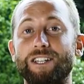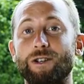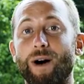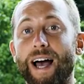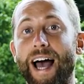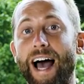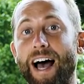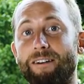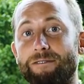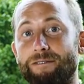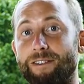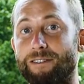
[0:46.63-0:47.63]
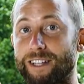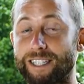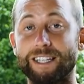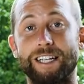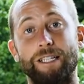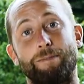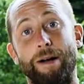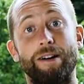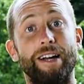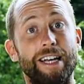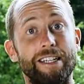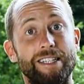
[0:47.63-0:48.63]
and so I have this
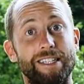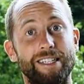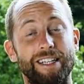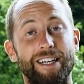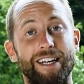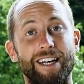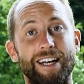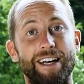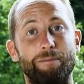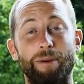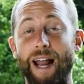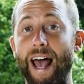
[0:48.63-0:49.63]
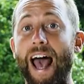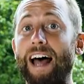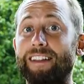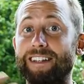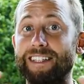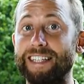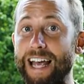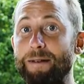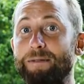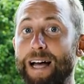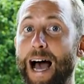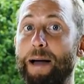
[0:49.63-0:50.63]
experience, but I at the
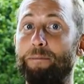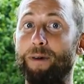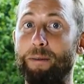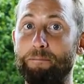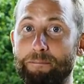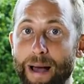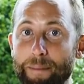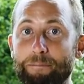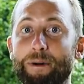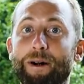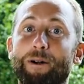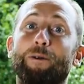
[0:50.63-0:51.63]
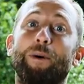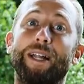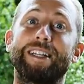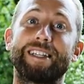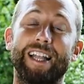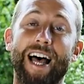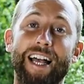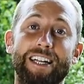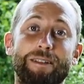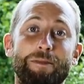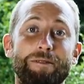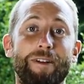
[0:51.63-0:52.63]
same time remember what it's like
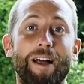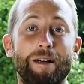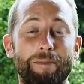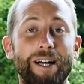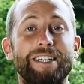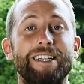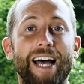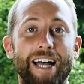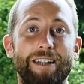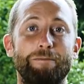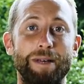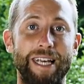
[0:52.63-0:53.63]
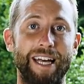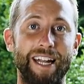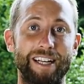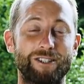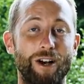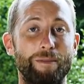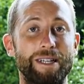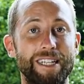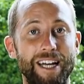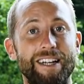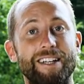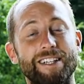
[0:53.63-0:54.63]
to be very much at the beginning. So I'm
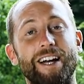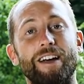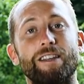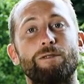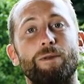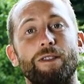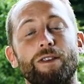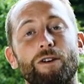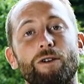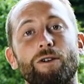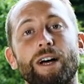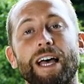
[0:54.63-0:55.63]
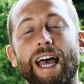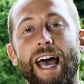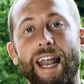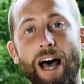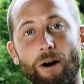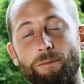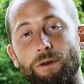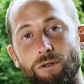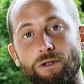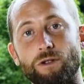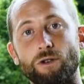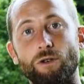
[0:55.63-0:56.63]
excited to share this with you and help
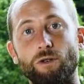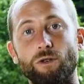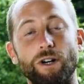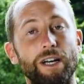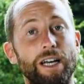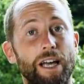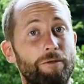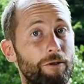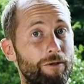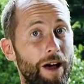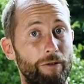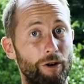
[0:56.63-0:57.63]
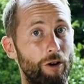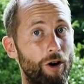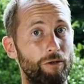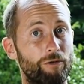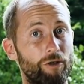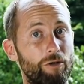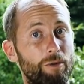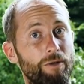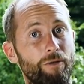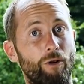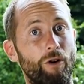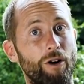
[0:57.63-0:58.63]
you to, if you've never grown food
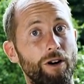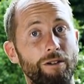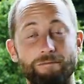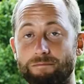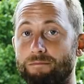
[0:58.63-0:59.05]
before,